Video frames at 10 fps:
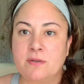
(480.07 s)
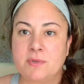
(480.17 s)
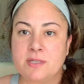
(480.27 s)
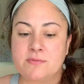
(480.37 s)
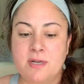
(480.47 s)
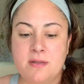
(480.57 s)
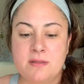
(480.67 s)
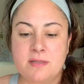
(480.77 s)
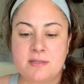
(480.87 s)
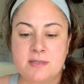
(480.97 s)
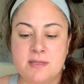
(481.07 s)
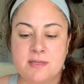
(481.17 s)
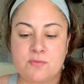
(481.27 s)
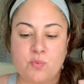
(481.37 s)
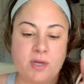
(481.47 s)
one as well. This
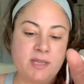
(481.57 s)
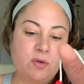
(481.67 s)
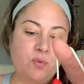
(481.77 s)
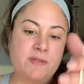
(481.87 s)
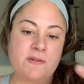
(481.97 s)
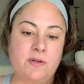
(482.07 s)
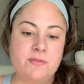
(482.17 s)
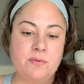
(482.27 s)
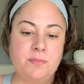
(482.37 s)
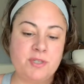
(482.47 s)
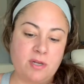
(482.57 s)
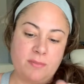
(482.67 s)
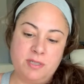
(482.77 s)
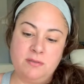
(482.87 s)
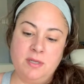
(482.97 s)
is one that was also a
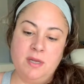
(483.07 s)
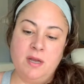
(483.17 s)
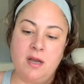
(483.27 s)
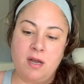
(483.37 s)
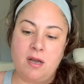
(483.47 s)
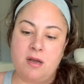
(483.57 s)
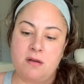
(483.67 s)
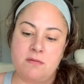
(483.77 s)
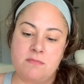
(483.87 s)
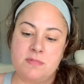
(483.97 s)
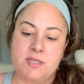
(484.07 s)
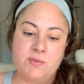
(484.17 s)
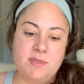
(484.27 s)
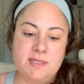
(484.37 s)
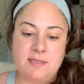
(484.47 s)
pajama. This
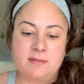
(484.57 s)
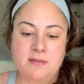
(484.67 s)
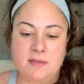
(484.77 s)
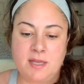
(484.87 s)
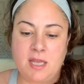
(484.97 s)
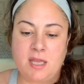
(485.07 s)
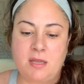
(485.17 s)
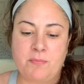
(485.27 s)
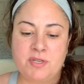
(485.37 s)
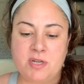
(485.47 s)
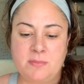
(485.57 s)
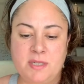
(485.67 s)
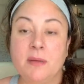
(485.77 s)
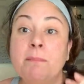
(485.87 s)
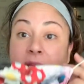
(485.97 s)
was a
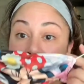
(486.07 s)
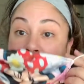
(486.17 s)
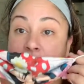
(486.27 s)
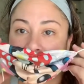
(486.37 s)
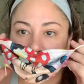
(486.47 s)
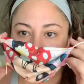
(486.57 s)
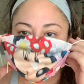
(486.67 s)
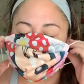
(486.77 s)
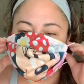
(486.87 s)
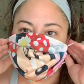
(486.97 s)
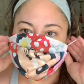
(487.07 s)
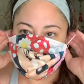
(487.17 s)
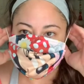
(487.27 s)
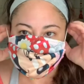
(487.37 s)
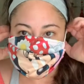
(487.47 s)
Minnie Mouse pajama.
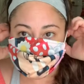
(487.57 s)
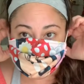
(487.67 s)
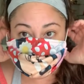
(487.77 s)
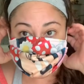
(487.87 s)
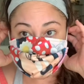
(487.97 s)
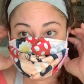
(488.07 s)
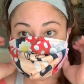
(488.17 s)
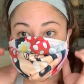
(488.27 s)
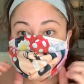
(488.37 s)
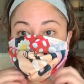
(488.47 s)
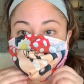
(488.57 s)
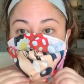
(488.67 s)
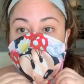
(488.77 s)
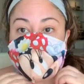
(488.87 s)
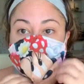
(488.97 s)
So this was the
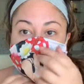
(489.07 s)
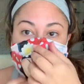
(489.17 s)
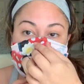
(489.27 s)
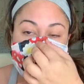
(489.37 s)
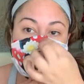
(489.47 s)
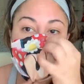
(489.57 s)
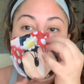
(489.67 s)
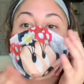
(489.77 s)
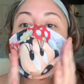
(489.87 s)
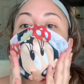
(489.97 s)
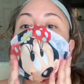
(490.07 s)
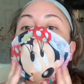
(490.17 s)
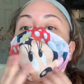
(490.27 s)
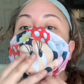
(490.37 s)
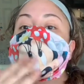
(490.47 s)
fabric of the front. It had Minnie Mouse